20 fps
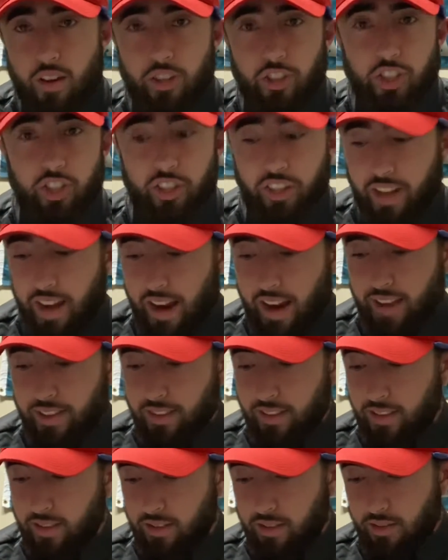just
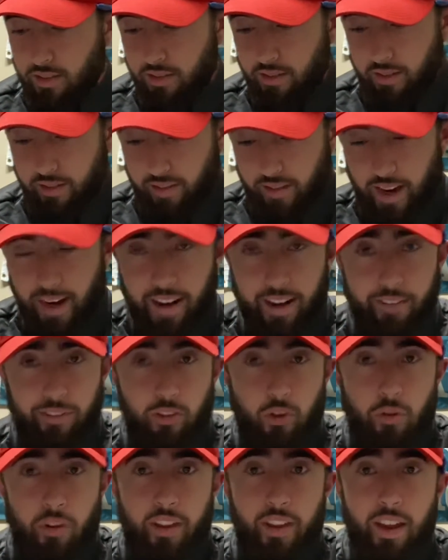guys just not
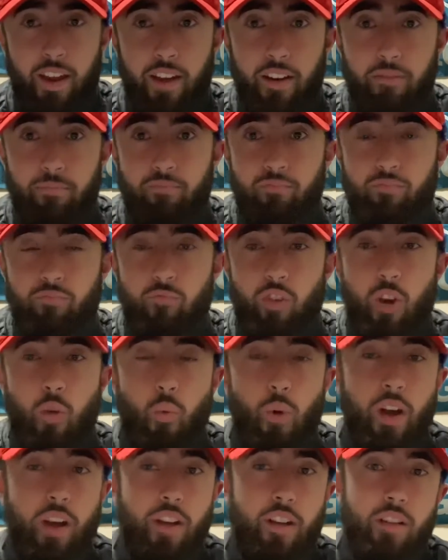executing again right
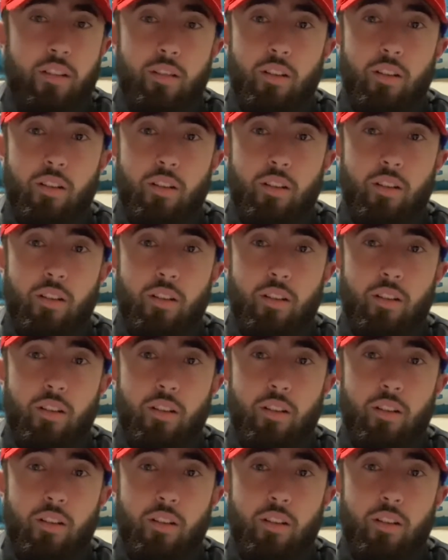way.